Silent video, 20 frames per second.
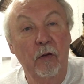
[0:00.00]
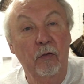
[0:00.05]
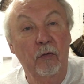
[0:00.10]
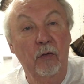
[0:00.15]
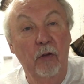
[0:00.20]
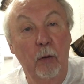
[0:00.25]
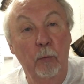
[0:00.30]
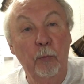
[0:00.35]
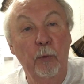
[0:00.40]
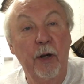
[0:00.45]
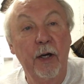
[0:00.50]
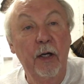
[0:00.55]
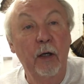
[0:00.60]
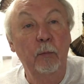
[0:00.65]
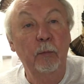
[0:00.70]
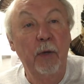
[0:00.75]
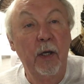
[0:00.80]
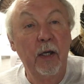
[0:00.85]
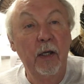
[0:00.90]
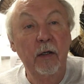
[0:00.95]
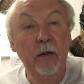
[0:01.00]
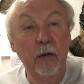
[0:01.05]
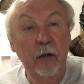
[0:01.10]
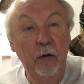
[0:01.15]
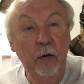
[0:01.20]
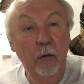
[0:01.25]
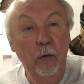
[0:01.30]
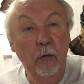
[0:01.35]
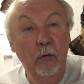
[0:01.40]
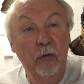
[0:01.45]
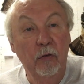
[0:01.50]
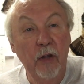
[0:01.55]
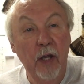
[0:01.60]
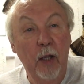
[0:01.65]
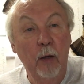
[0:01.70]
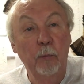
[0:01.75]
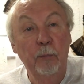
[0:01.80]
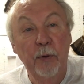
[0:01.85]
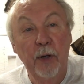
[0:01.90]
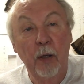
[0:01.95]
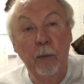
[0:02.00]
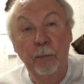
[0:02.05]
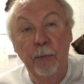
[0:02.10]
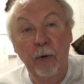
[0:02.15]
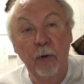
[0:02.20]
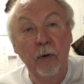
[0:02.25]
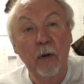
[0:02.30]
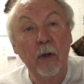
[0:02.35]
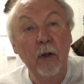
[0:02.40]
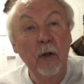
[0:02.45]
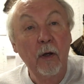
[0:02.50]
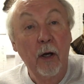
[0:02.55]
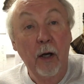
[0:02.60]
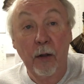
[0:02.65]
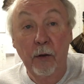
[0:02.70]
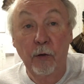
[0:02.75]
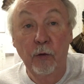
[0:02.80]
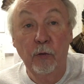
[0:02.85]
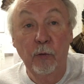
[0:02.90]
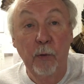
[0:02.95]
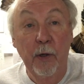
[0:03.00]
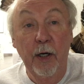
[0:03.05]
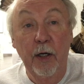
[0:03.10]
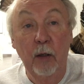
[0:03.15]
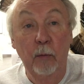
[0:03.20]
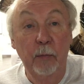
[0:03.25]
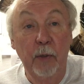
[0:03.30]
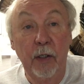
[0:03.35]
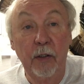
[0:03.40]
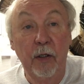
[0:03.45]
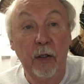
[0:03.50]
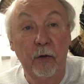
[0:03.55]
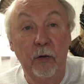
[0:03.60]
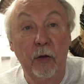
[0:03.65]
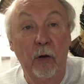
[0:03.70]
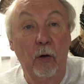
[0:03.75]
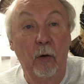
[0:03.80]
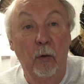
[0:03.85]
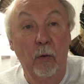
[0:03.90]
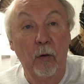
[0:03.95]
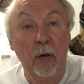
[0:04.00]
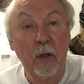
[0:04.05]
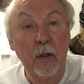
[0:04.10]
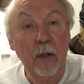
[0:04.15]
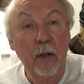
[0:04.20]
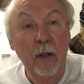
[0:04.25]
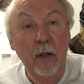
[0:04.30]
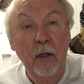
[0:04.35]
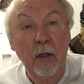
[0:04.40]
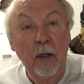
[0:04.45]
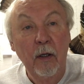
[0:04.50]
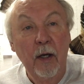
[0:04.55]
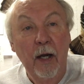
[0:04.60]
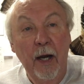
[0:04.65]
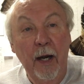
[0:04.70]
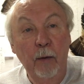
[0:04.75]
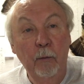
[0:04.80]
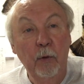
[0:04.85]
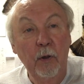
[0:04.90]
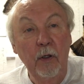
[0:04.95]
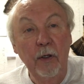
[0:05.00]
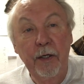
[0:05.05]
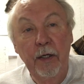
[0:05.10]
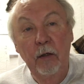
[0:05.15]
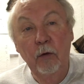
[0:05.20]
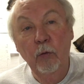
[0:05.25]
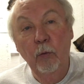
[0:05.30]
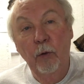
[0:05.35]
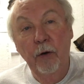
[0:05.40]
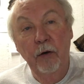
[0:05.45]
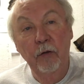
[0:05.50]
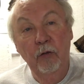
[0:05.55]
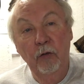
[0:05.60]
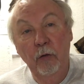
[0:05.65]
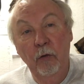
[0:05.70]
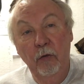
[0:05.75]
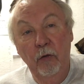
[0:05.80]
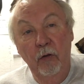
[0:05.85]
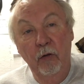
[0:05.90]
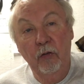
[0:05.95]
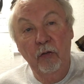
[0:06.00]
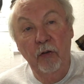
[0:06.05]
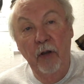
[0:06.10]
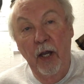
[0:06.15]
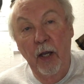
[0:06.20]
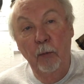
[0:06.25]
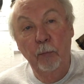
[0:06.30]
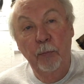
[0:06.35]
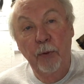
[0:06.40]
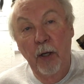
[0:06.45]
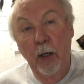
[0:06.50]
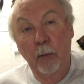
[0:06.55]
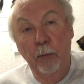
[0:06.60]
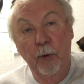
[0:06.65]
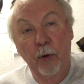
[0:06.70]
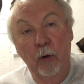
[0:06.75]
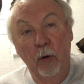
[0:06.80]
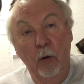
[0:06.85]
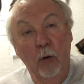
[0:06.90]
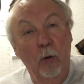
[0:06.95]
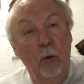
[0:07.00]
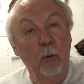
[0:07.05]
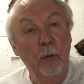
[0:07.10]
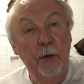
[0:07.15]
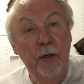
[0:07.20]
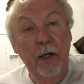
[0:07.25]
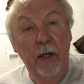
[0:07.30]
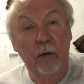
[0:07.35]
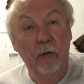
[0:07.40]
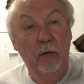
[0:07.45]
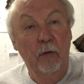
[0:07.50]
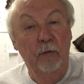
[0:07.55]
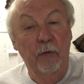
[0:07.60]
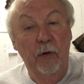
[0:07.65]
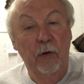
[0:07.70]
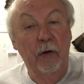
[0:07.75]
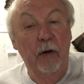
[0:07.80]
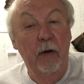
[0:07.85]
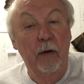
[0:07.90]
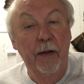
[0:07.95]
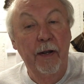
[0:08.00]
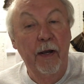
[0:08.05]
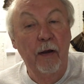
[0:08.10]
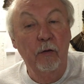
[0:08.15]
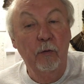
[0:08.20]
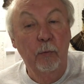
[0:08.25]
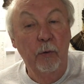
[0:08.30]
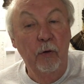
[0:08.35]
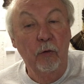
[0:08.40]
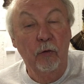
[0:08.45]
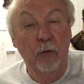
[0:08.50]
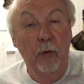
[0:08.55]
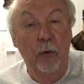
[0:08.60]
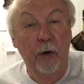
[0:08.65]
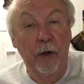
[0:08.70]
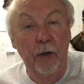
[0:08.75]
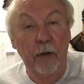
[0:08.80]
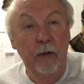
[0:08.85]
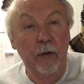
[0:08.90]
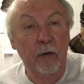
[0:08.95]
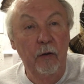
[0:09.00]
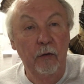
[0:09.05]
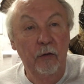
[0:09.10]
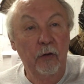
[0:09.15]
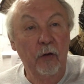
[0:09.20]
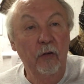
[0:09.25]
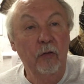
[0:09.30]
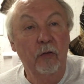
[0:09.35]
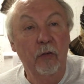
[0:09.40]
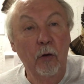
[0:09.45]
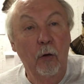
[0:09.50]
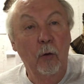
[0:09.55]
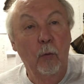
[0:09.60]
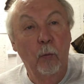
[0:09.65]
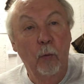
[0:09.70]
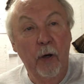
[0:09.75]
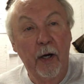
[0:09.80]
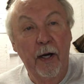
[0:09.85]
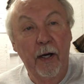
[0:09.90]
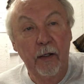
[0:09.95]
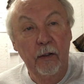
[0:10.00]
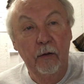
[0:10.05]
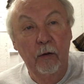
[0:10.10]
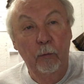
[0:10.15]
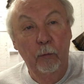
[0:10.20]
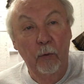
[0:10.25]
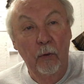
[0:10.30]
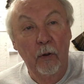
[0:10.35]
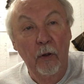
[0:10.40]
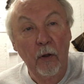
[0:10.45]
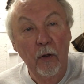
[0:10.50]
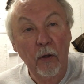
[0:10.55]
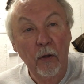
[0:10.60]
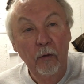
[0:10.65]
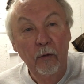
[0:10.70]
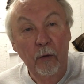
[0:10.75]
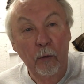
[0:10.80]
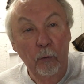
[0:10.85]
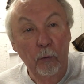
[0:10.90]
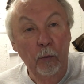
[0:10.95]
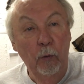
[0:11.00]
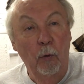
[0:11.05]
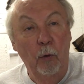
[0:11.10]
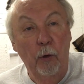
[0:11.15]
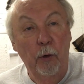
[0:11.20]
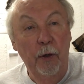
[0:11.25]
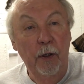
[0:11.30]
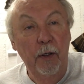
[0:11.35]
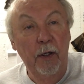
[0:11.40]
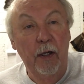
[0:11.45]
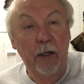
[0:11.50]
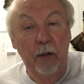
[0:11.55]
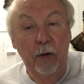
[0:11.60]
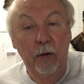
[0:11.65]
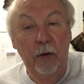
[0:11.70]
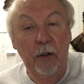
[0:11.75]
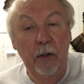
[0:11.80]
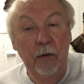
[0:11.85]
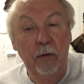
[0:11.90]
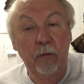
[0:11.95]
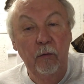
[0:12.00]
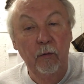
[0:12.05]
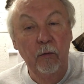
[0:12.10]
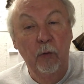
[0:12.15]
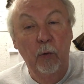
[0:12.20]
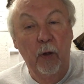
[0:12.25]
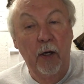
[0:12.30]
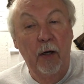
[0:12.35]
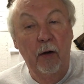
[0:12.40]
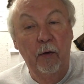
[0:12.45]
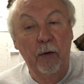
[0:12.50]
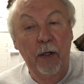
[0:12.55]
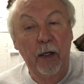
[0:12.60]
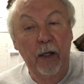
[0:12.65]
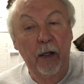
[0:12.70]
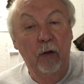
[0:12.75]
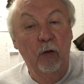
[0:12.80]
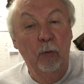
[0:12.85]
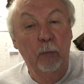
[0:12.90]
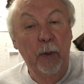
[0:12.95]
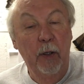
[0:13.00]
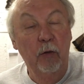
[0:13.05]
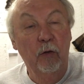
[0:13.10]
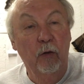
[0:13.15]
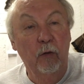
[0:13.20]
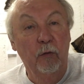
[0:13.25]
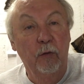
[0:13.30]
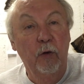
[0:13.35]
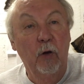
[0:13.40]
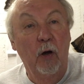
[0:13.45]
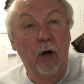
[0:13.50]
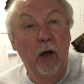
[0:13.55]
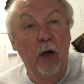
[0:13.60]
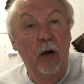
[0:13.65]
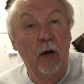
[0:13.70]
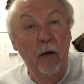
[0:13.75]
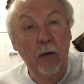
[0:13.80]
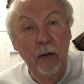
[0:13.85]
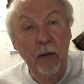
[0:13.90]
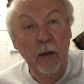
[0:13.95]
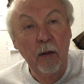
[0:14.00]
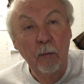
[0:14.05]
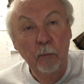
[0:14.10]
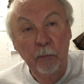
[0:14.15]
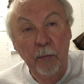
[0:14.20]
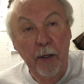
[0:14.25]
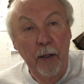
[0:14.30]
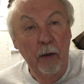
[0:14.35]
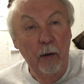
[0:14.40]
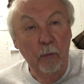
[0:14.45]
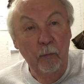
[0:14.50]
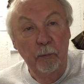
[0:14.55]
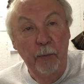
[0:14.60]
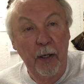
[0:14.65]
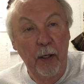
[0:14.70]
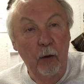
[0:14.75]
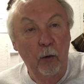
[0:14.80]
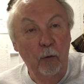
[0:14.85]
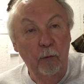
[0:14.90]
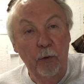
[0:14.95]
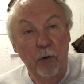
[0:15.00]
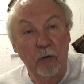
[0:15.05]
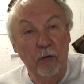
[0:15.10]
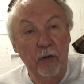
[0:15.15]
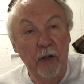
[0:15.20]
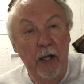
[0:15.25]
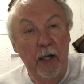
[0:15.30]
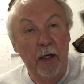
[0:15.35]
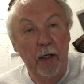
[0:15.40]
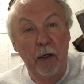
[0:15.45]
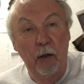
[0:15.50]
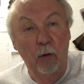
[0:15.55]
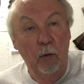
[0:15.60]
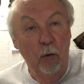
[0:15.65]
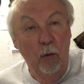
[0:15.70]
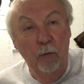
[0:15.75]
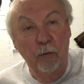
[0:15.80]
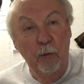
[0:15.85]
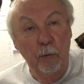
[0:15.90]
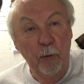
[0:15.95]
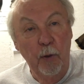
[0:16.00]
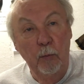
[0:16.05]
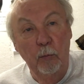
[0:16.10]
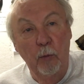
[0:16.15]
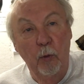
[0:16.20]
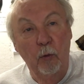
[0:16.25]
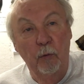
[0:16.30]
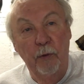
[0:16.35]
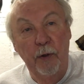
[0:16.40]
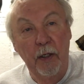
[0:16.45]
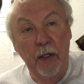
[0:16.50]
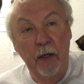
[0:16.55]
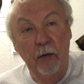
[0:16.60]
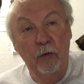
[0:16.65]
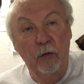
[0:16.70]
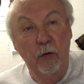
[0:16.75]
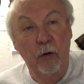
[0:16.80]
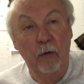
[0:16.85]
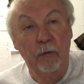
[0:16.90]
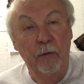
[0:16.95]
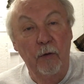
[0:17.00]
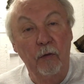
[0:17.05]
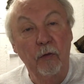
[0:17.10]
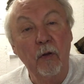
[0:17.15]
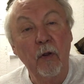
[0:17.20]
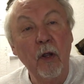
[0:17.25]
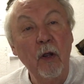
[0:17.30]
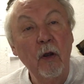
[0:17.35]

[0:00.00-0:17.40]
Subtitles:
Some recommend you use sandpaper, others recommend you don't. I would lean towards using sandpaper only as a very last resort. You just don't want to ruin a good quality, expensive call by over sanding or over removing that surface.